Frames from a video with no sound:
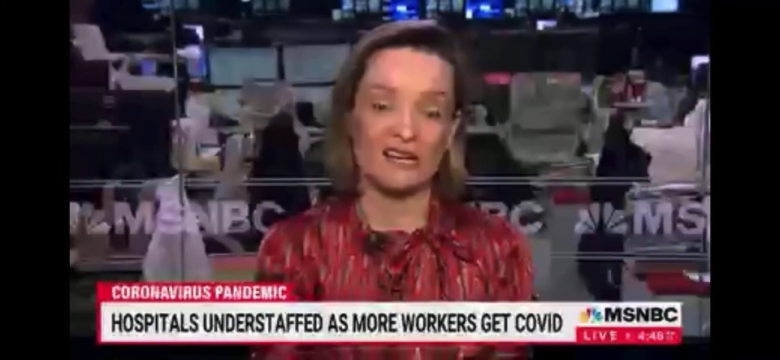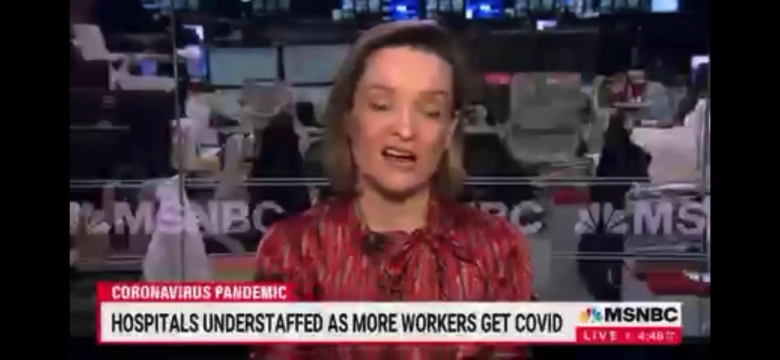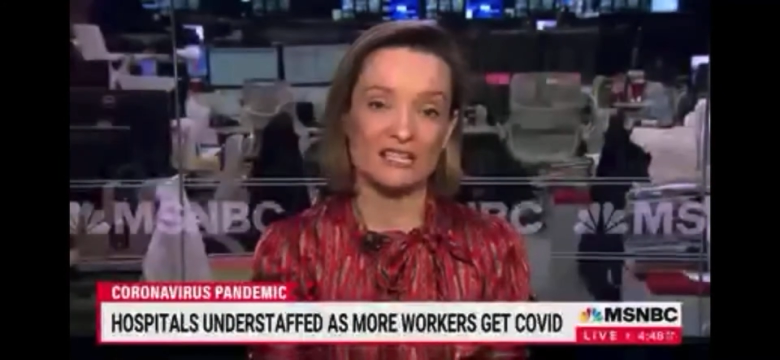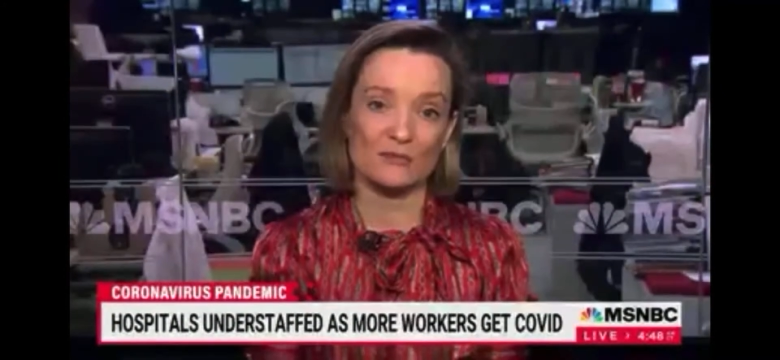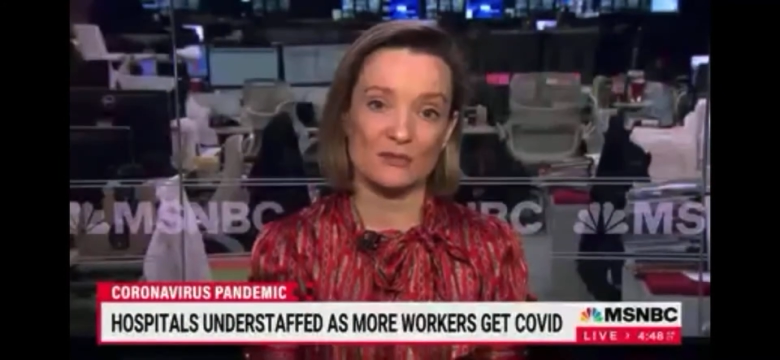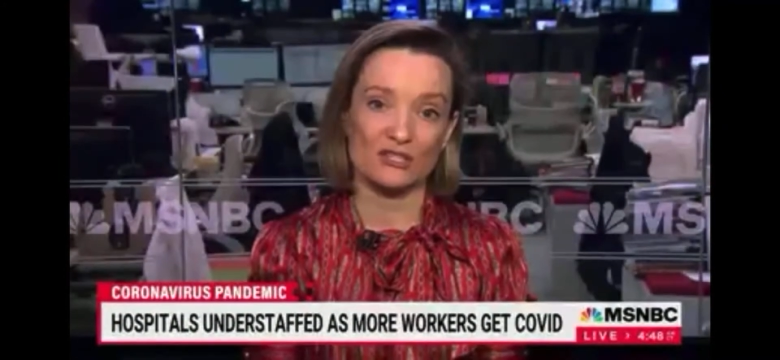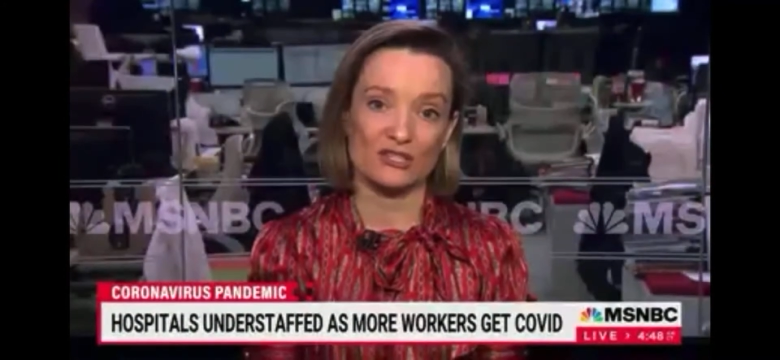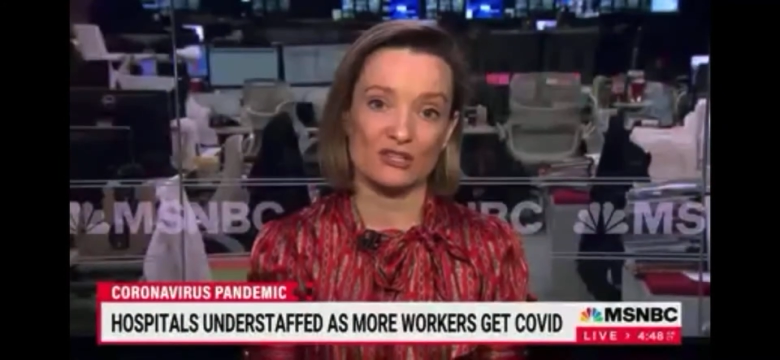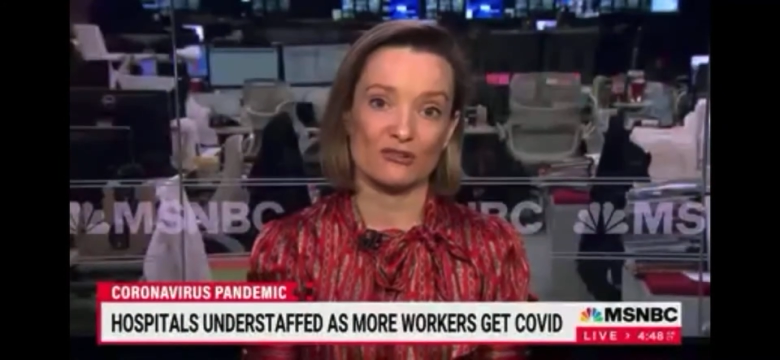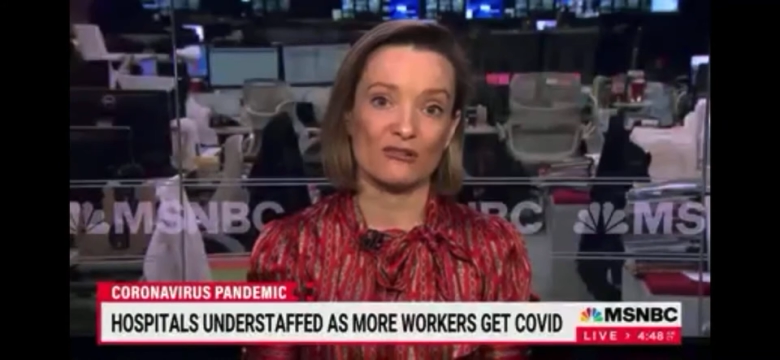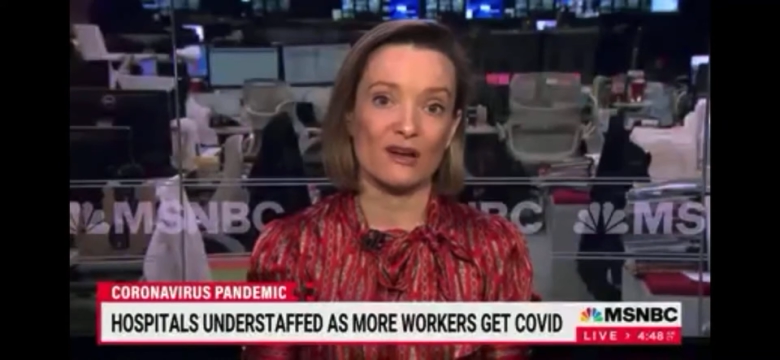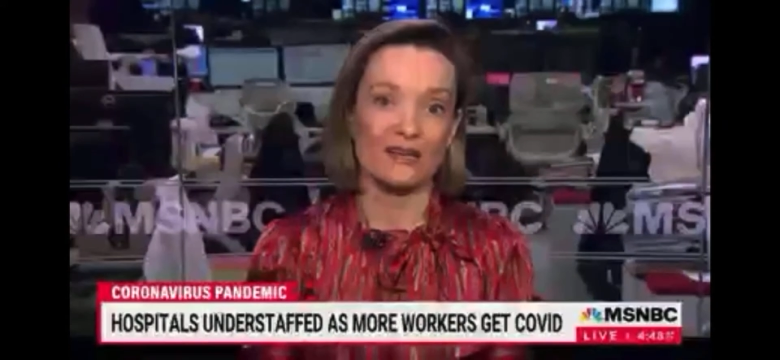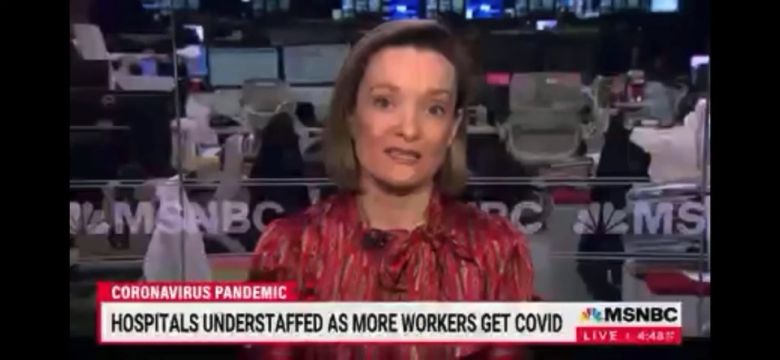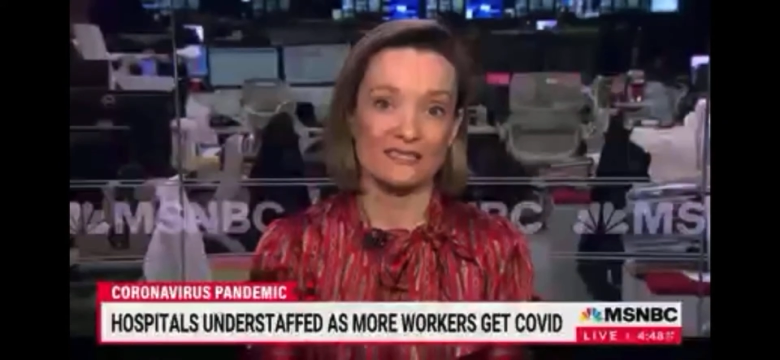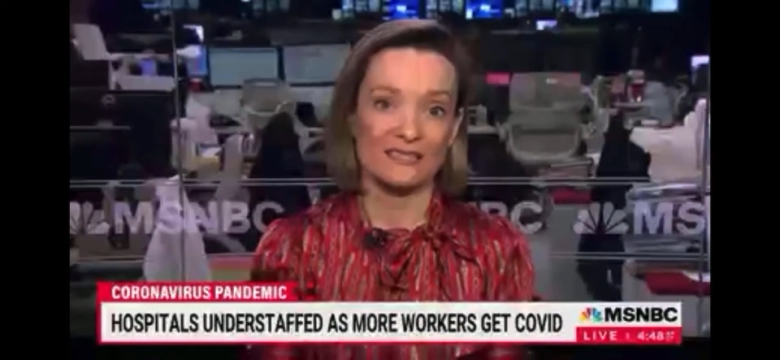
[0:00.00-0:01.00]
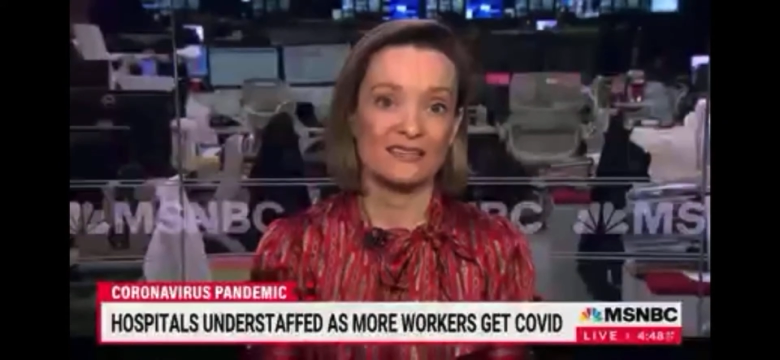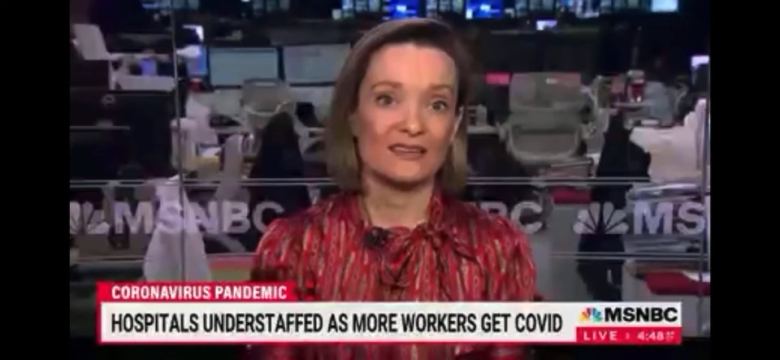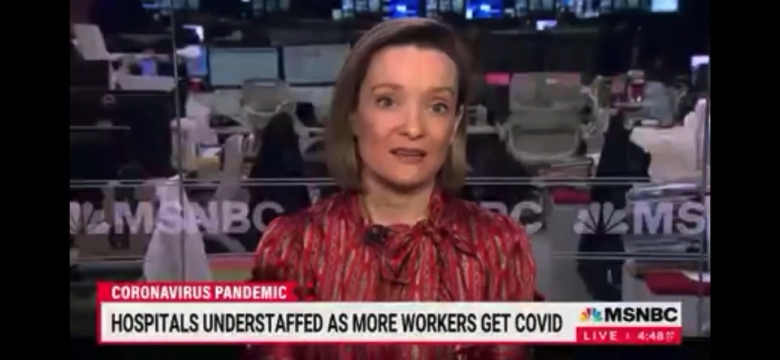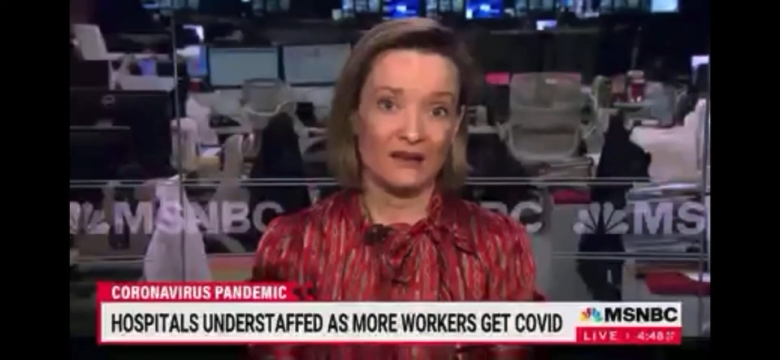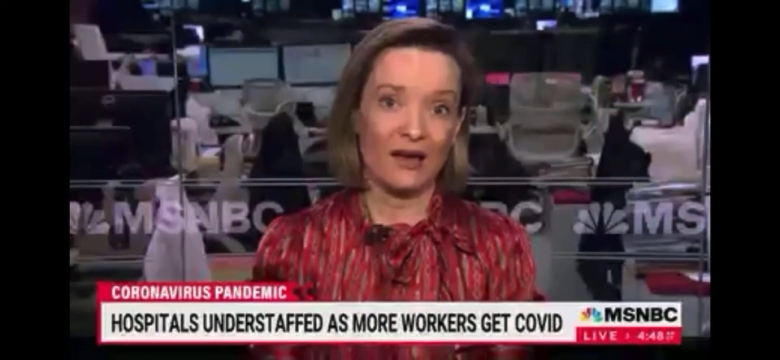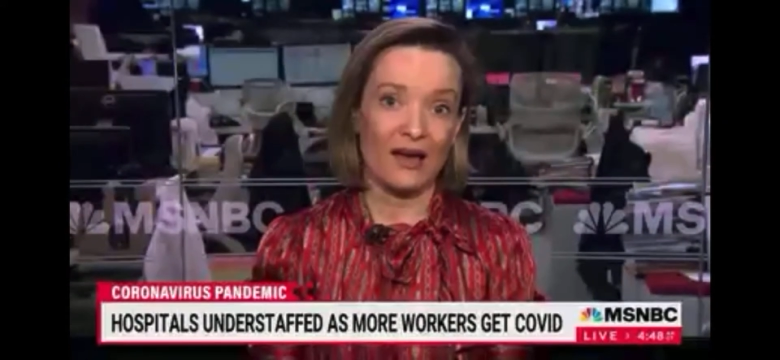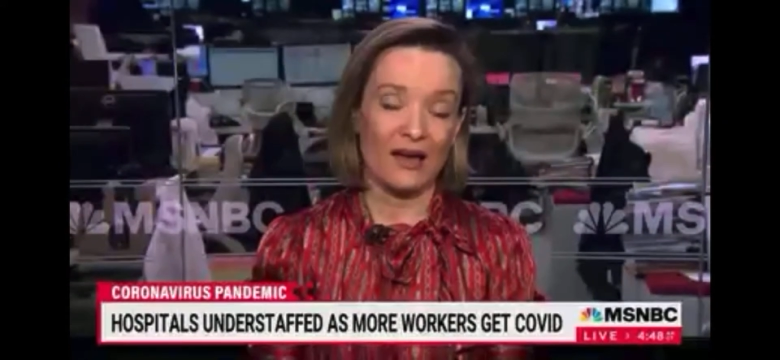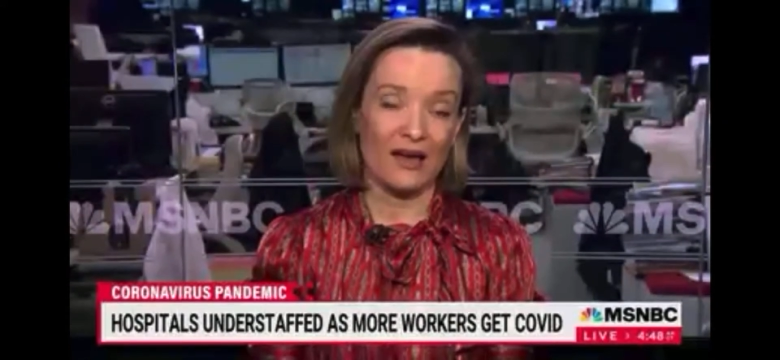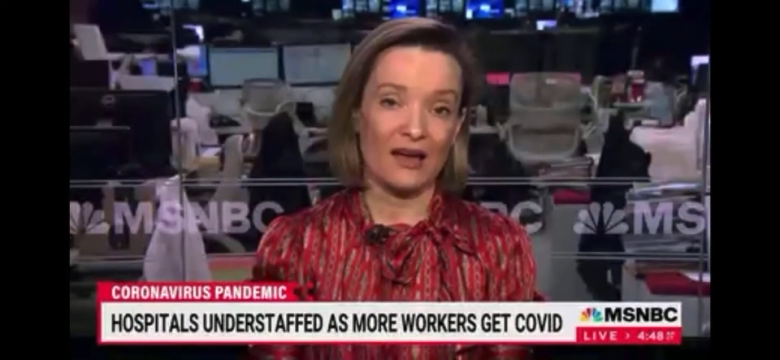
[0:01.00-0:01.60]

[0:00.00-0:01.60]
hospitals across uh,